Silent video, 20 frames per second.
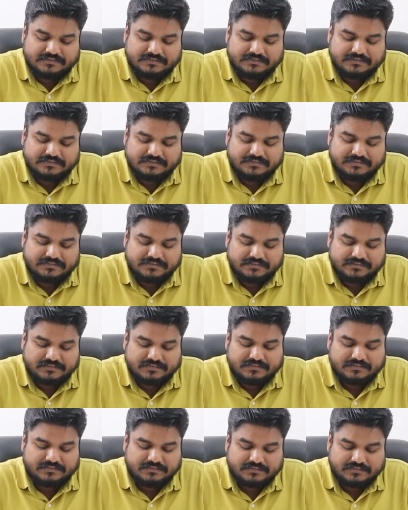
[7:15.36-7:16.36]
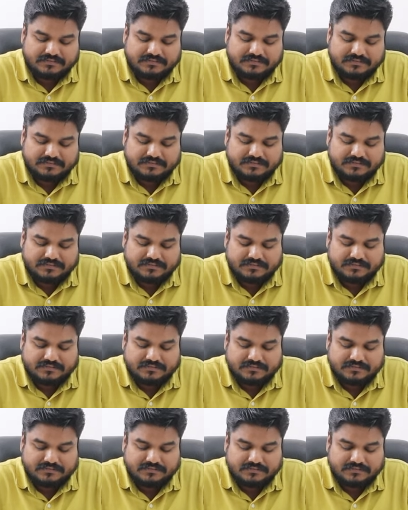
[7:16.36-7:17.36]

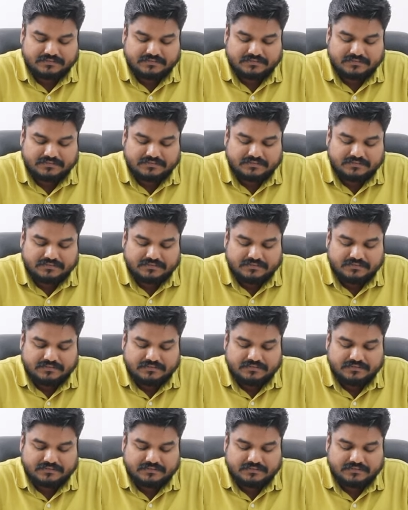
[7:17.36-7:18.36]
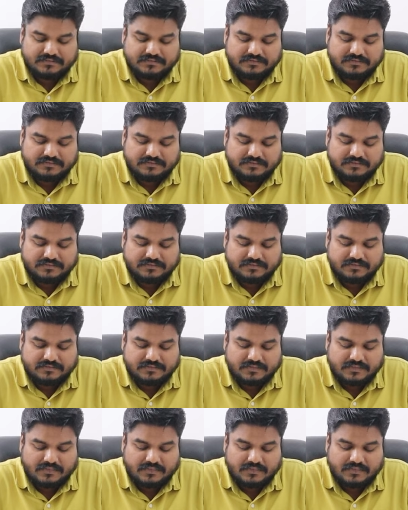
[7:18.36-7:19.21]
(no one is talking)